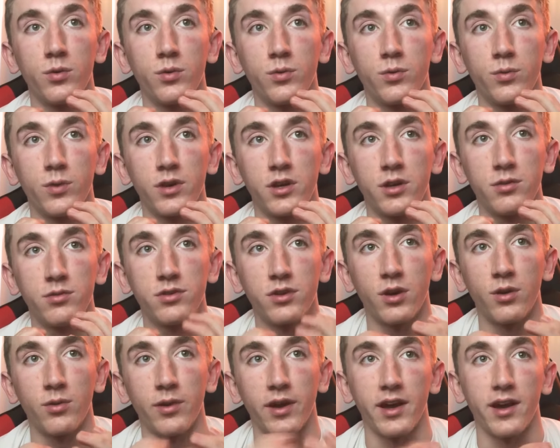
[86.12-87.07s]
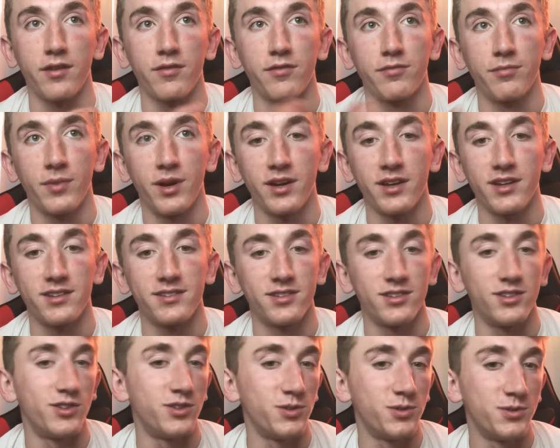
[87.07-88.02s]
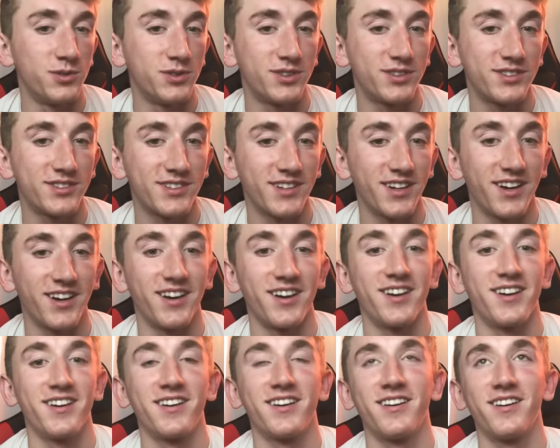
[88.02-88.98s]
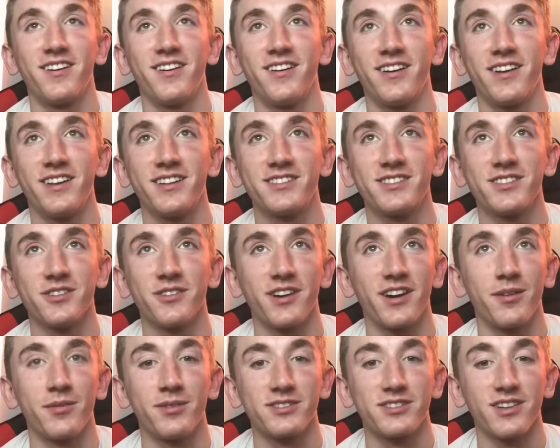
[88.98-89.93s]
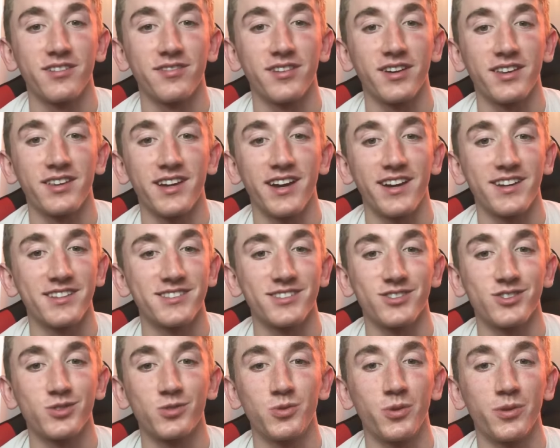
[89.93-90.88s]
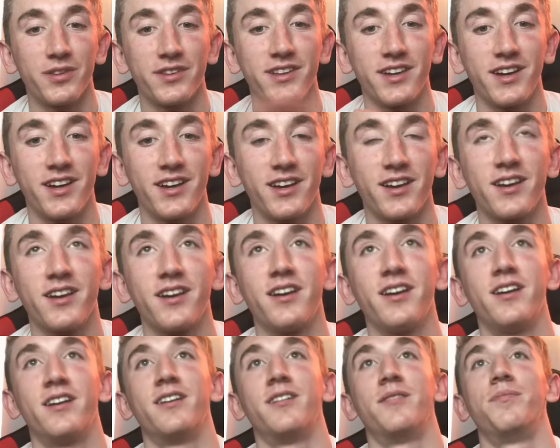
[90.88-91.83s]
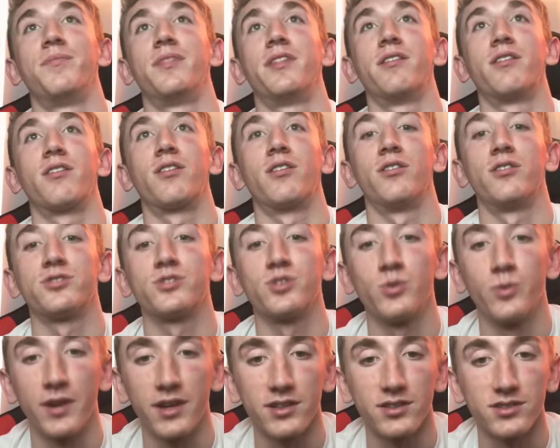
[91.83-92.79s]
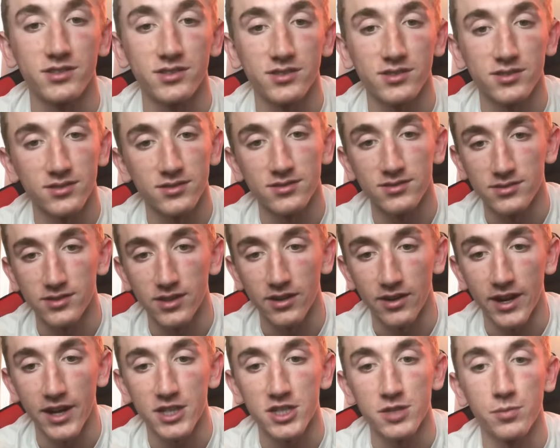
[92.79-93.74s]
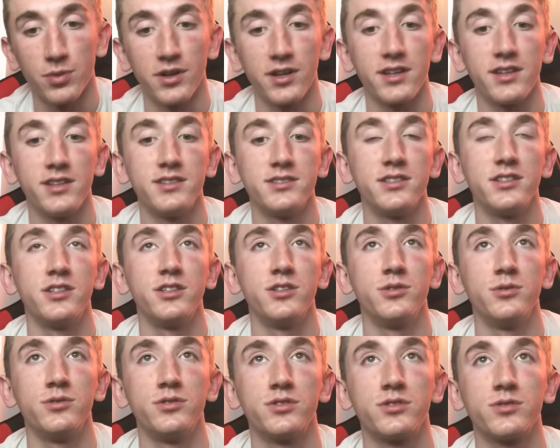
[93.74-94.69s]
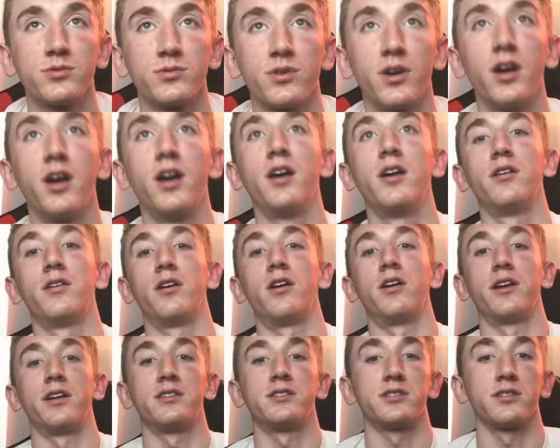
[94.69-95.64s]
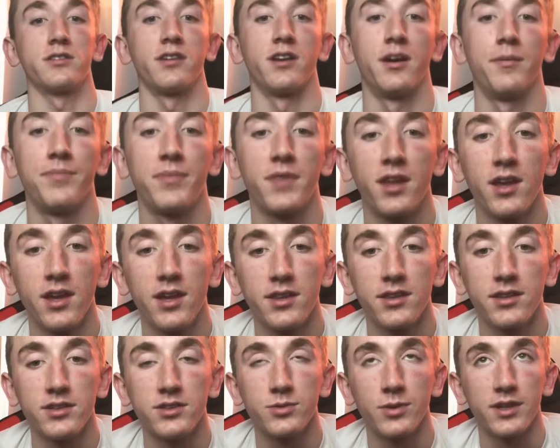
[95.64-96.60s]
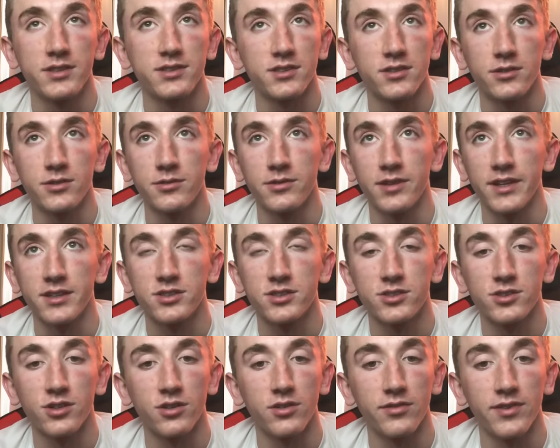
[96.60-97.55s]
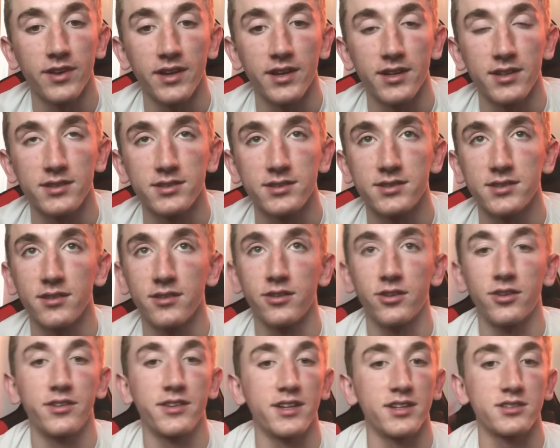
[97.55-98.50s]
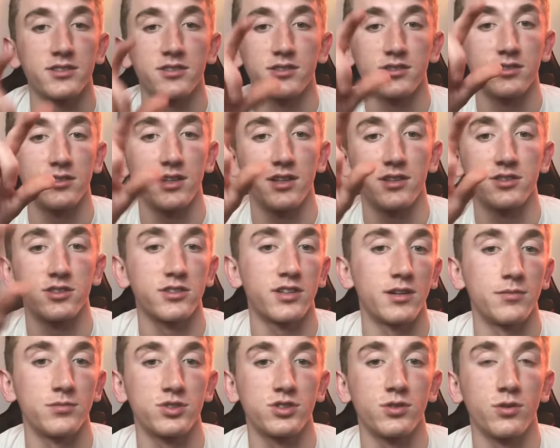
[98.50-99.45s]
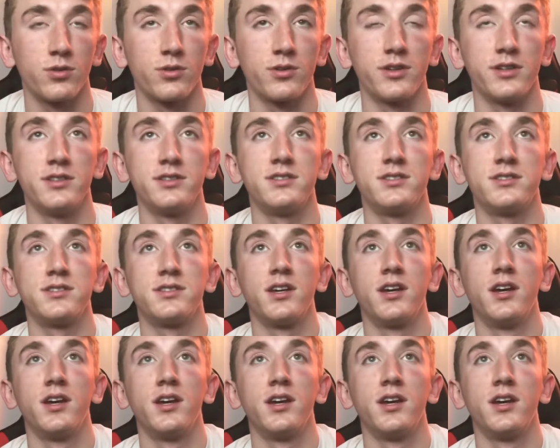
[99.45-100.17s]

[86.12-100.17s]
when you don't have money to use uh, on instagram and stuff like that it's a school thing um, there are also ways that are actually pretty easy to use on instagram these ways include like surveys the little things on instagram stories